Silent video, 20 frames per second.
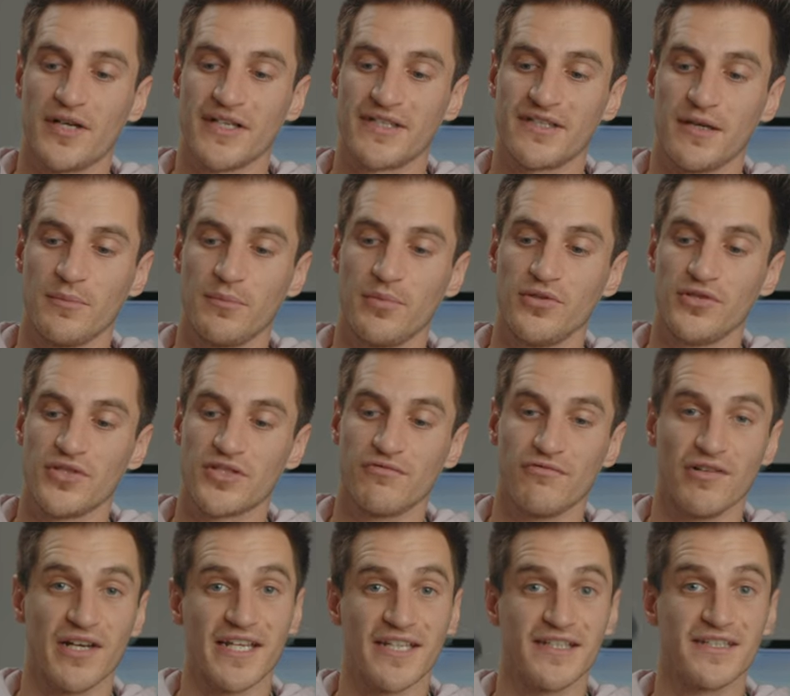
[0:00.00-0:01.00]
press that button to
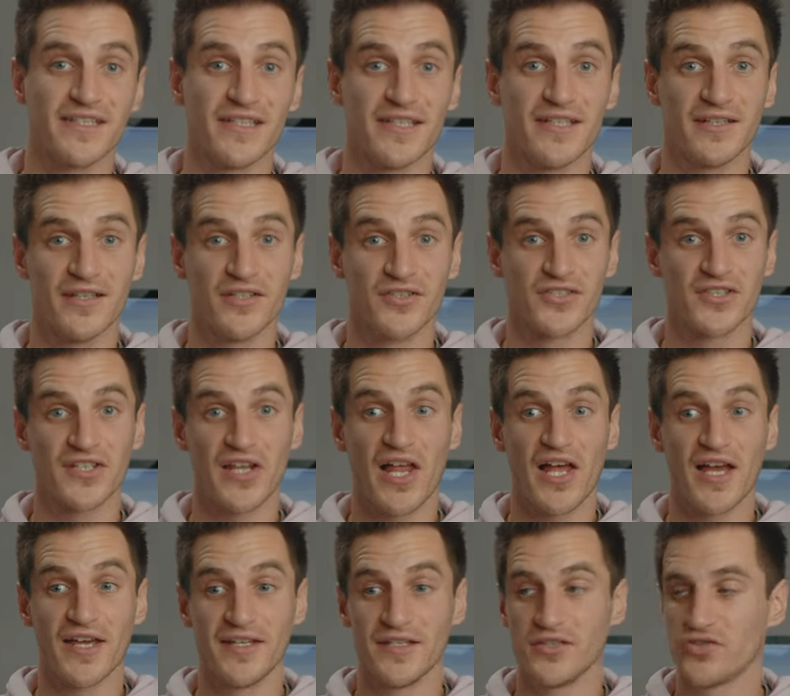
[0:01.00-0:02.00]
release it and
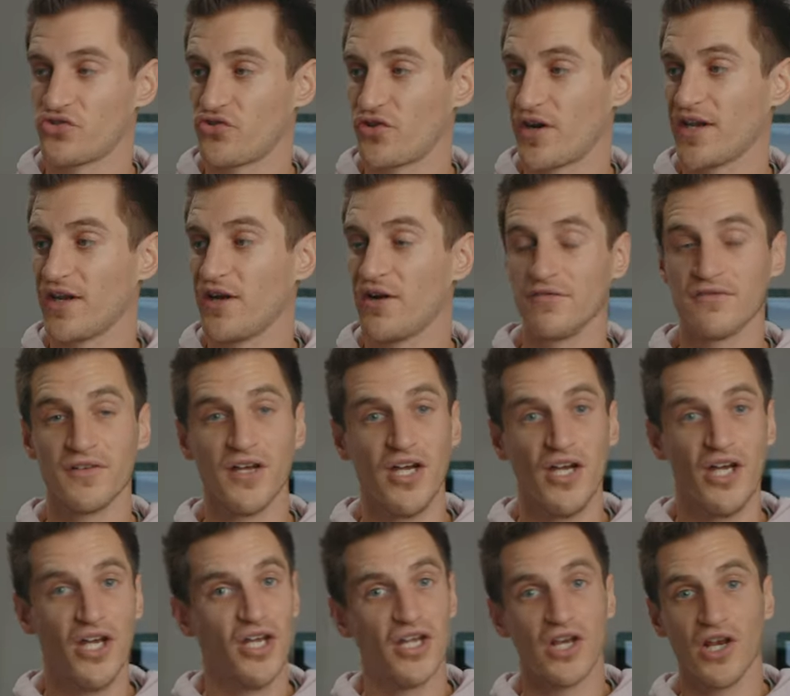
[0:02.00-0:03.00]
slide it straight off.
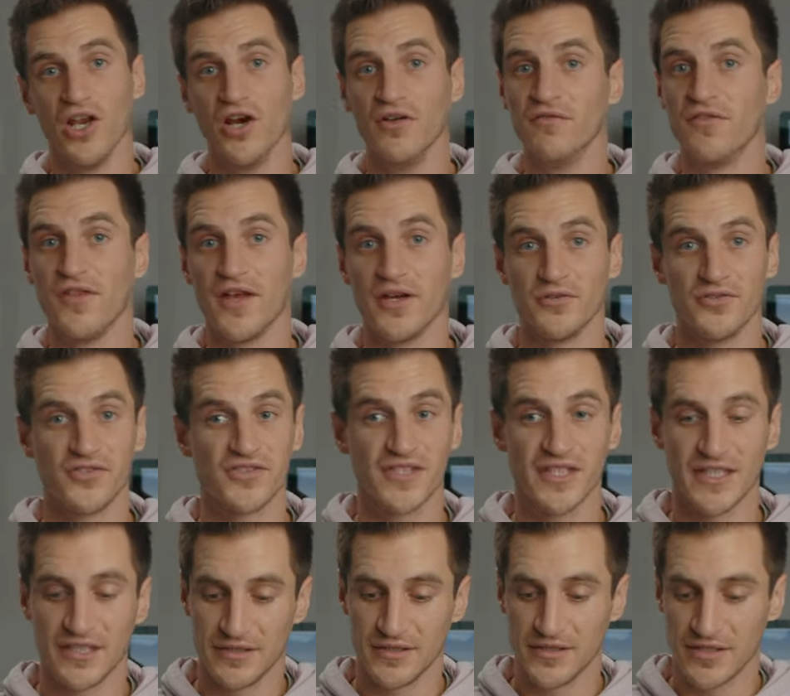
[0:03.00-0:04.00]
Love those
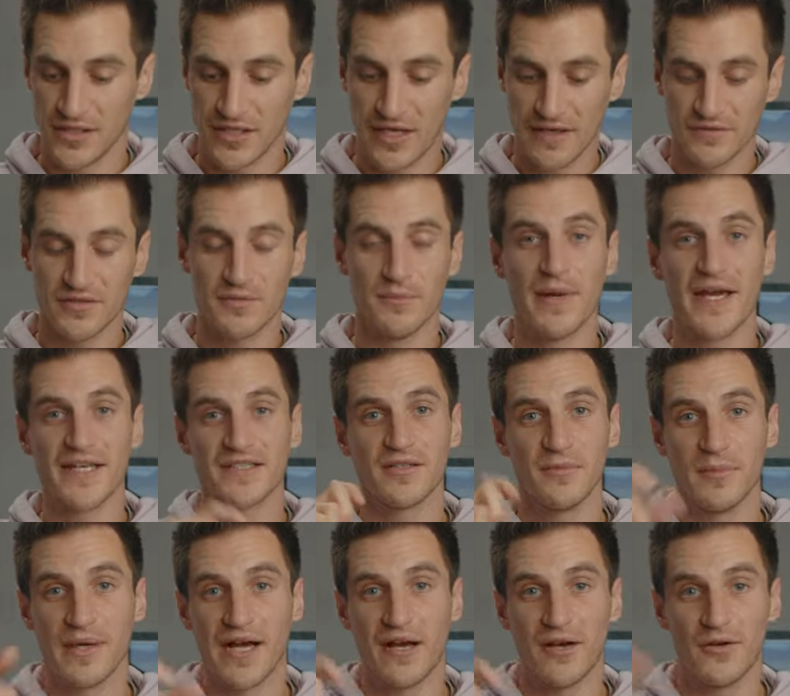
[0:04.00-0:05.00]
things, you don't have to mess
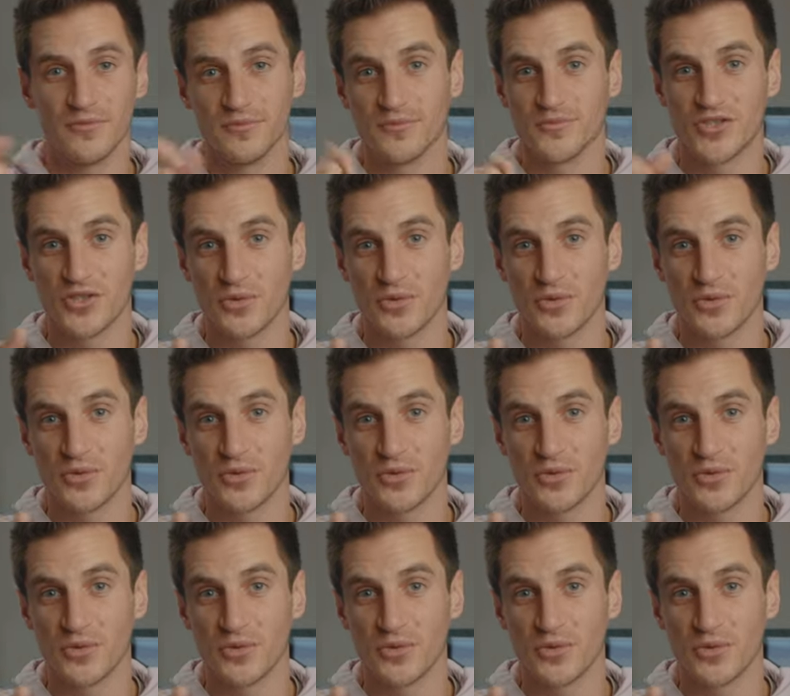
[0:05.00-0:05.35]
about